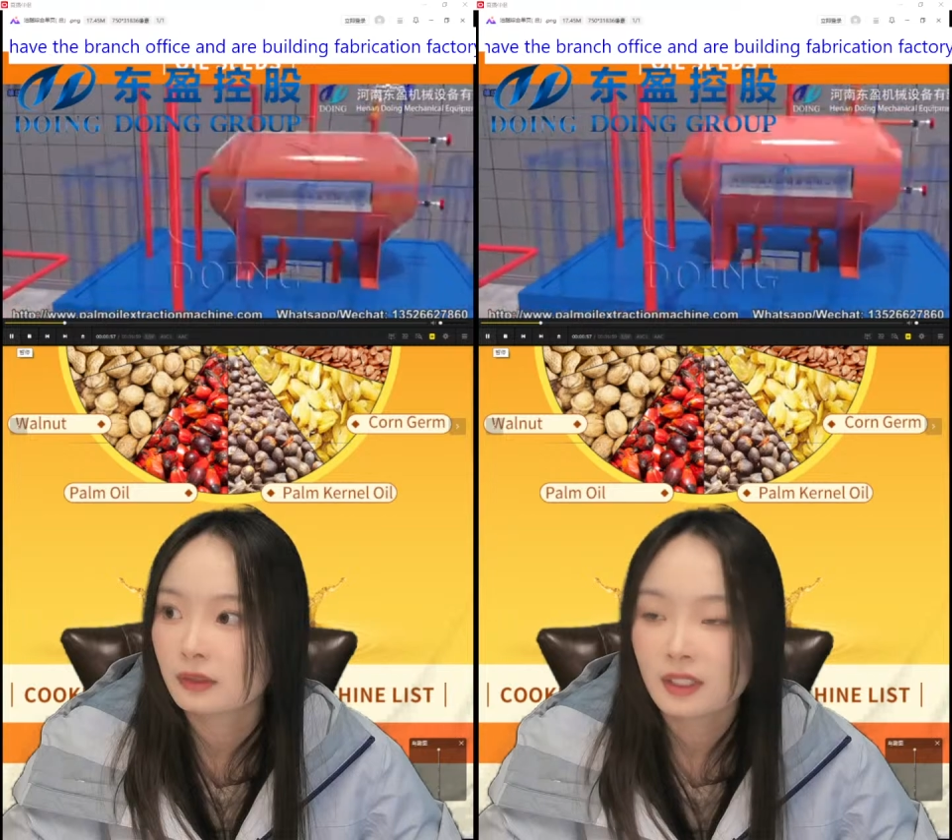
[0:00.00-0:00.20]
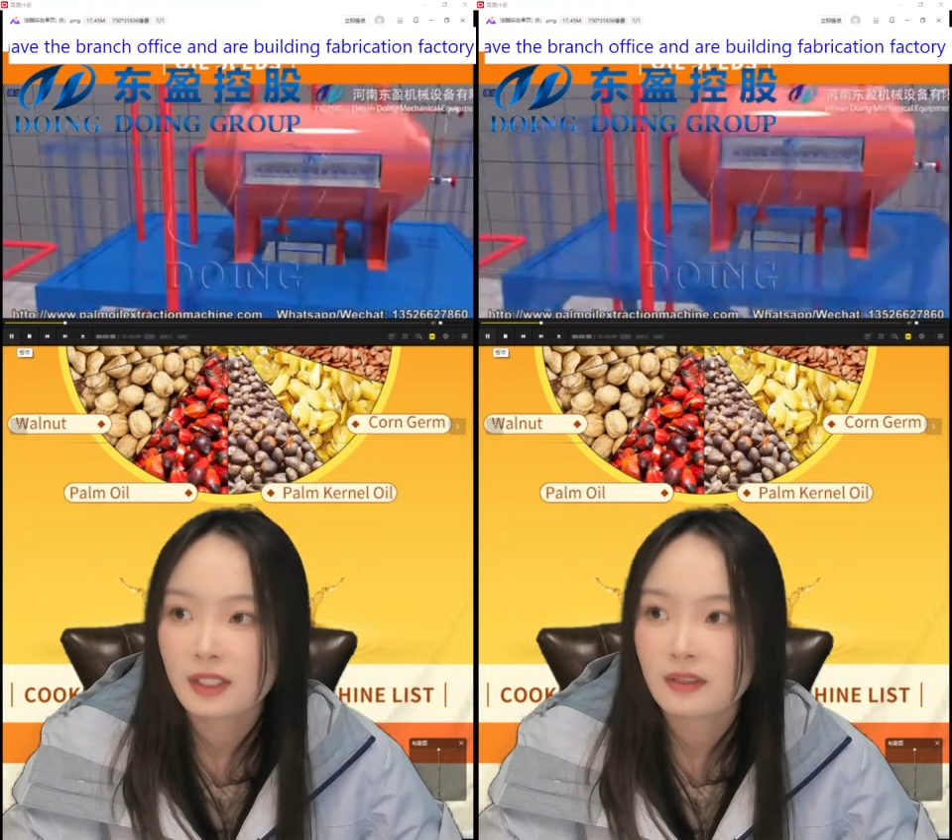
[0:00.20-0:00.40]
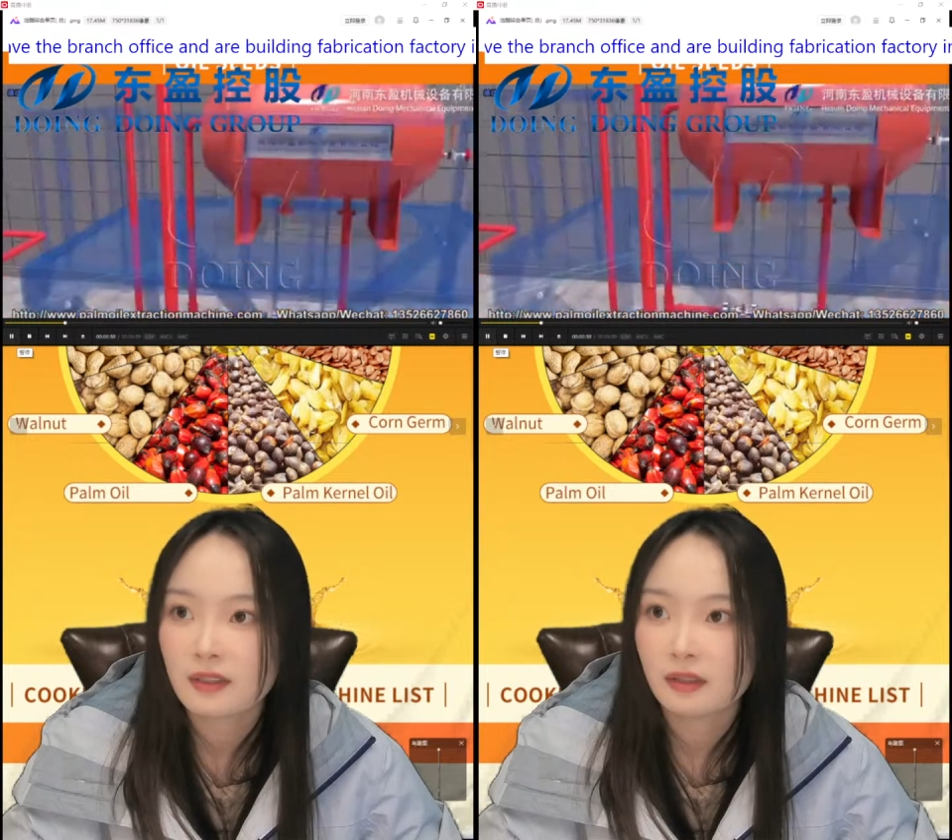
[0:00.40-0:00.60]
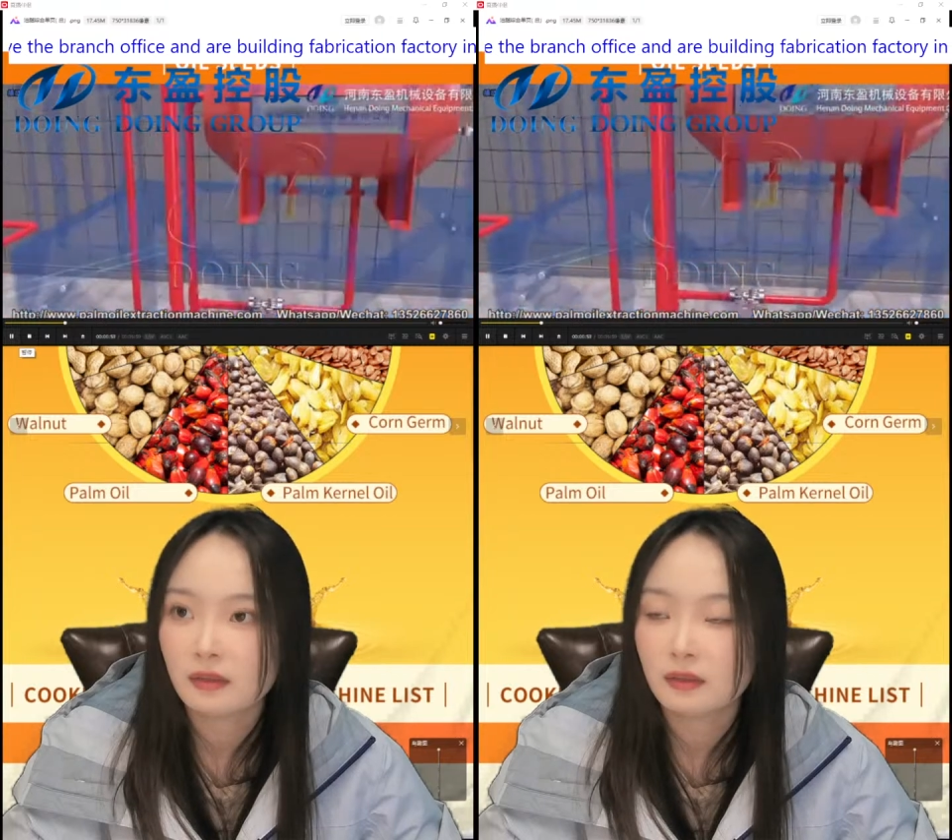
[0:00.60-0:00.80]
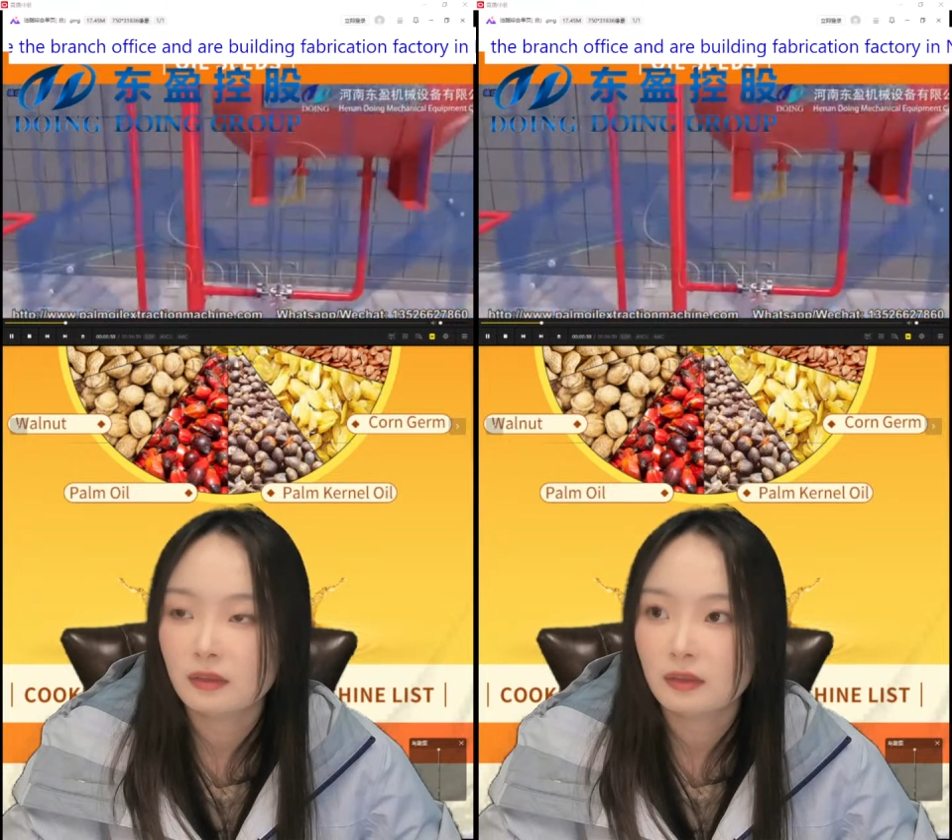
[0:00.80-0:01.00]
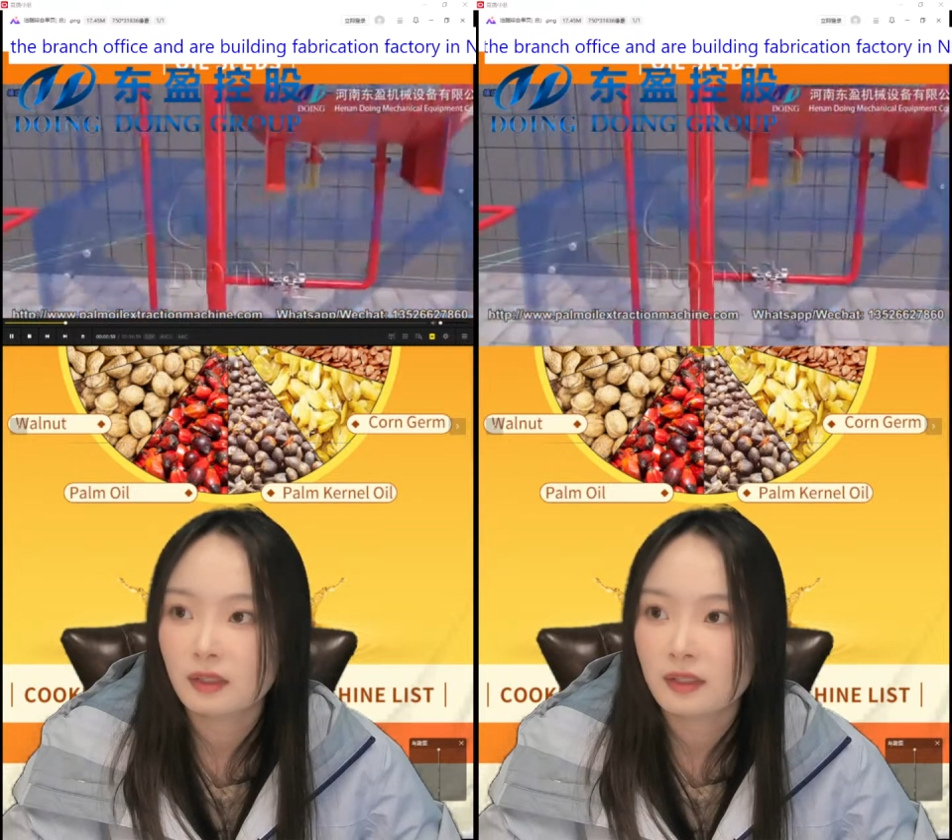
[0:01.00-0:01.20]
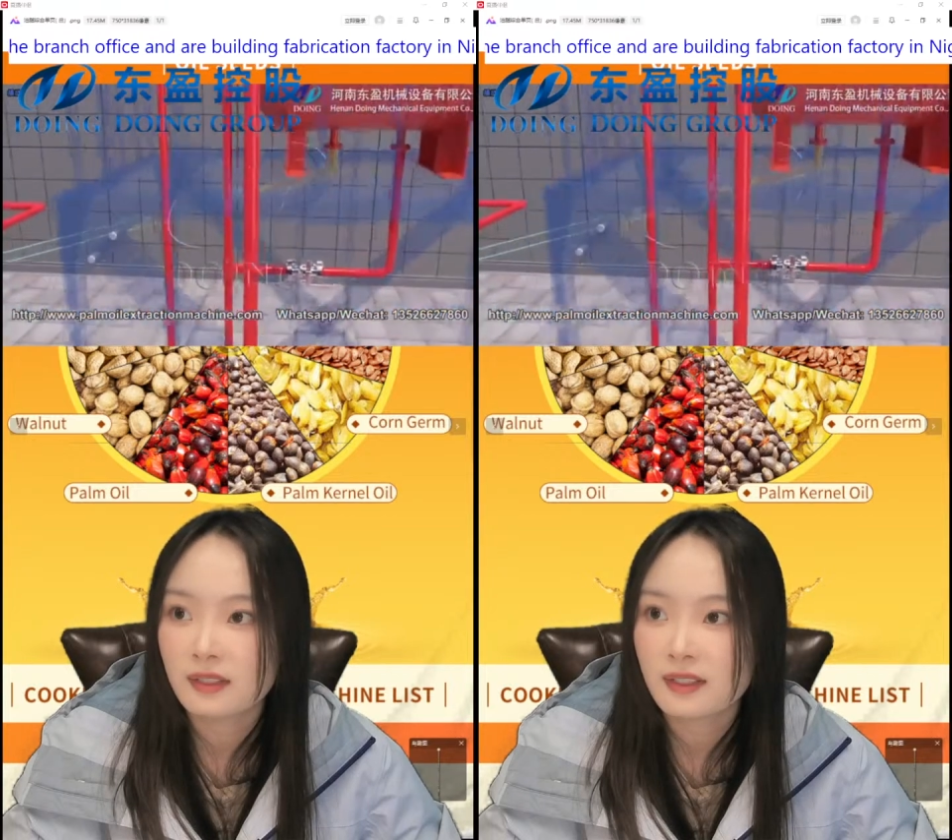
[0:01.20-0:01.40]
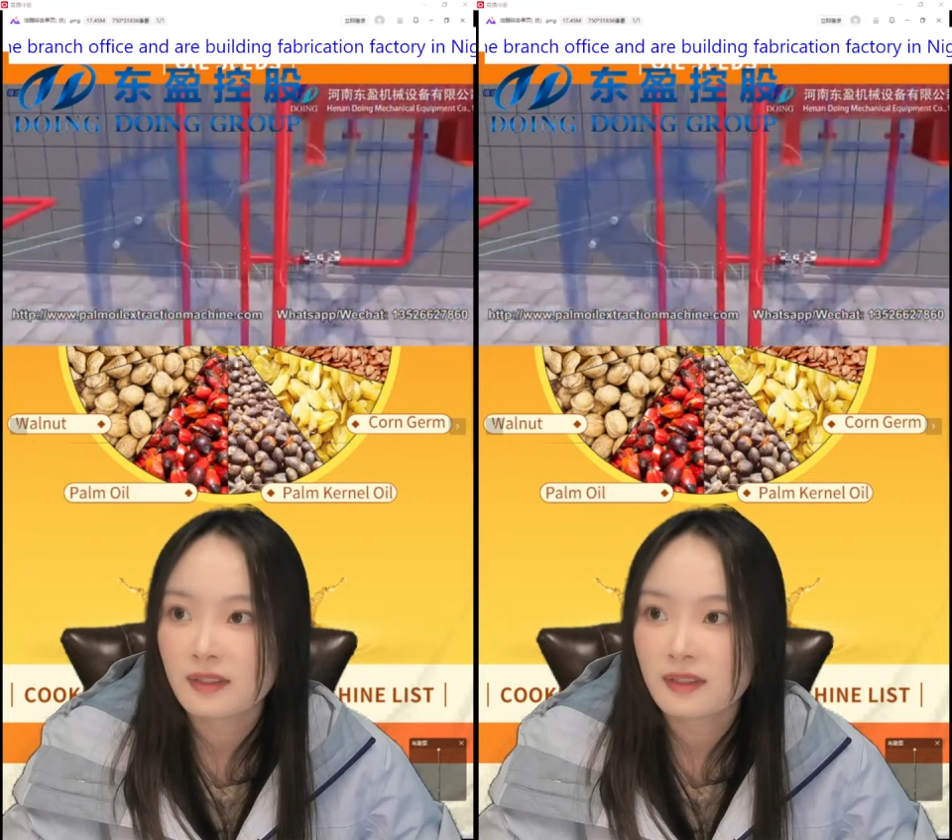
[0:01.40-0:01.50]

is this